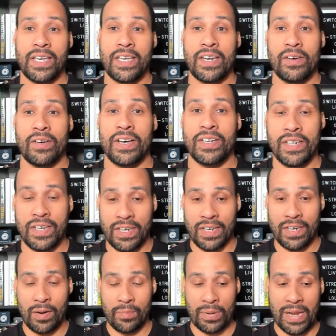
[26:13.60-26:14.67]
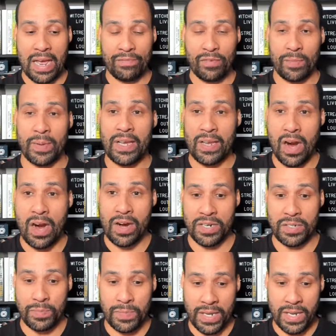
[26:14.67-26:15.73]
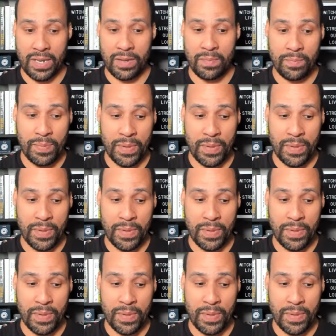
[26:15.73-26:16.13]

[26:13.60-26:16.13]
a platform like ours be